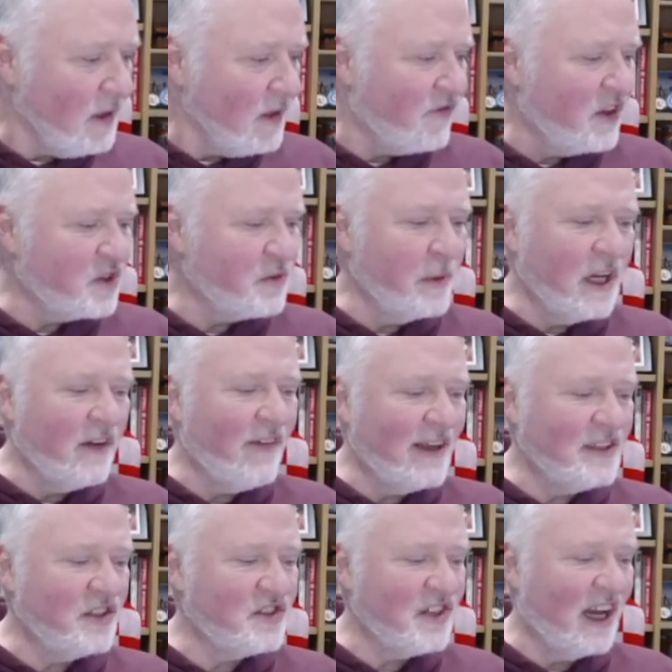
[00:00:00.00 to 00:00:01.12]
First minute of
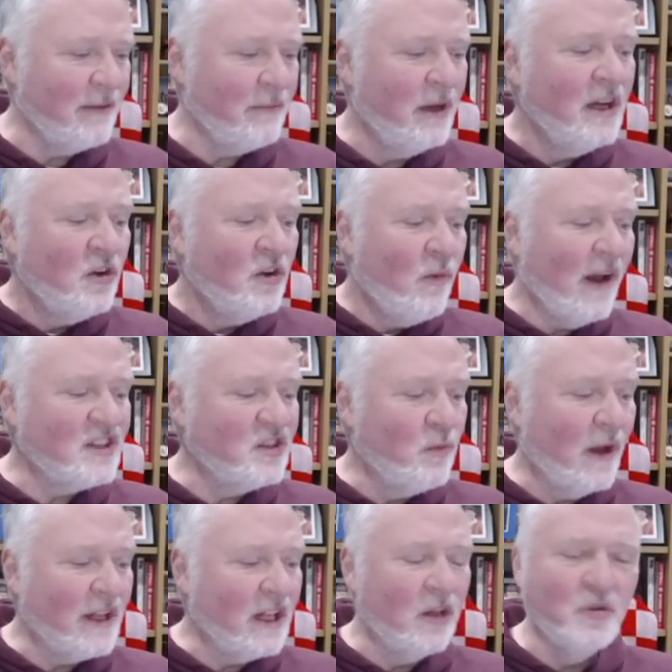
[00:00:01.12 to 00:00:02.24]
added time, Wrexham
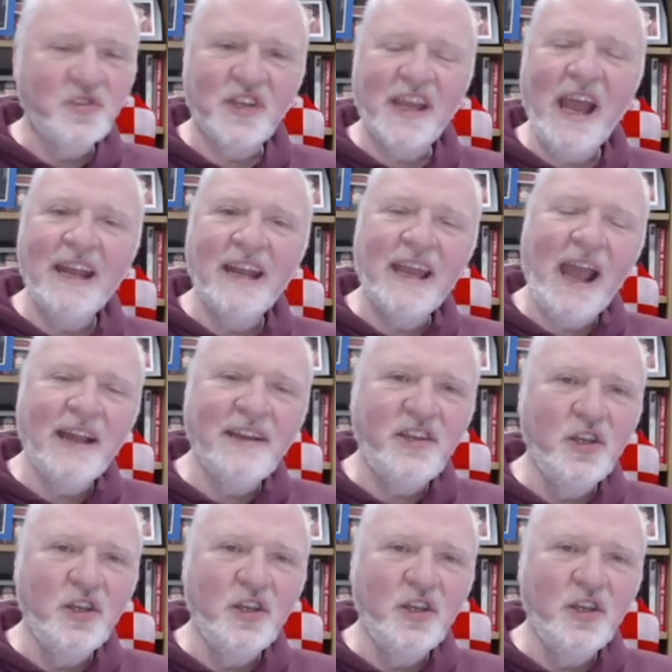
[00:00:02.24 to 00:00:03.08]
went close again.